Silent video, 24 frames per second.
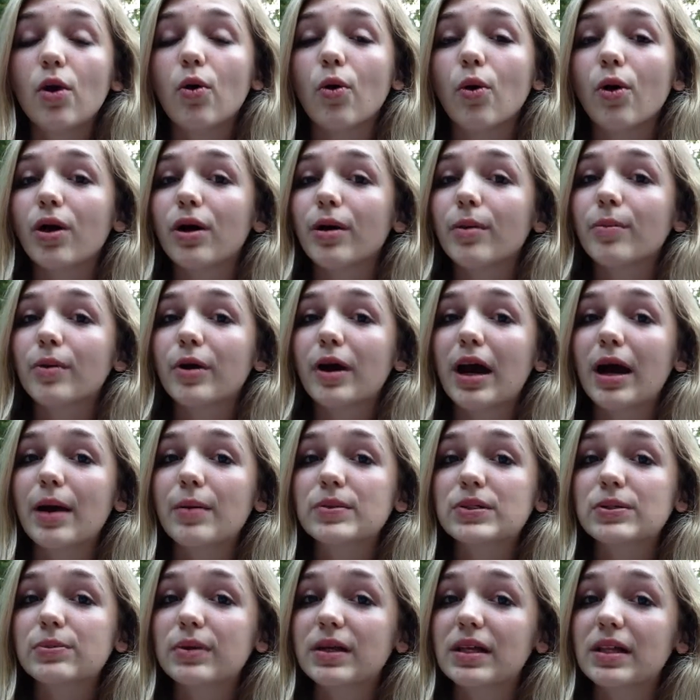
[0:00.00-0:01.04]
or
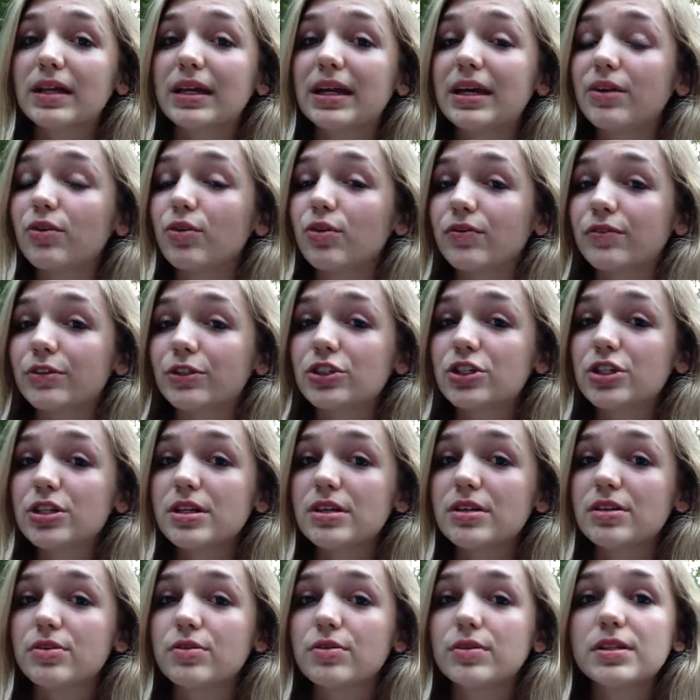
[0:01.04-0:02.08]
perhaps McLean or Virginia
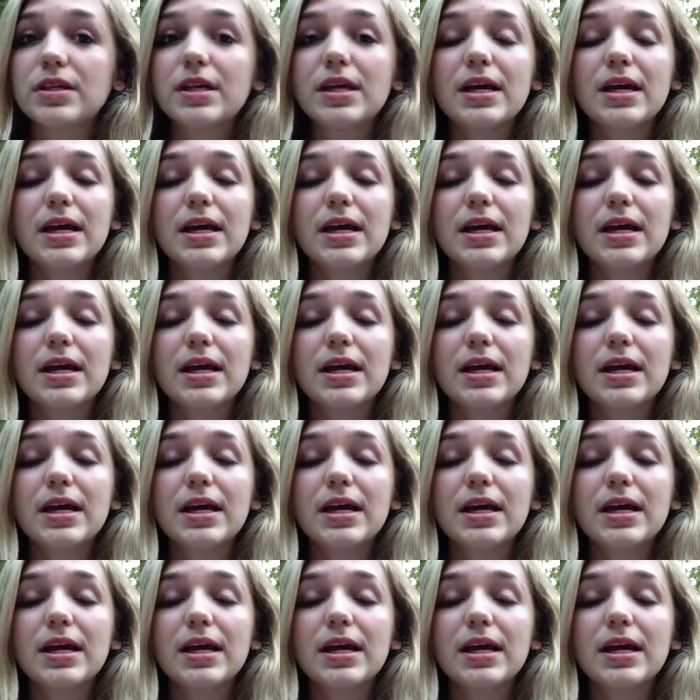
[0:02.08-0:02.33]
news,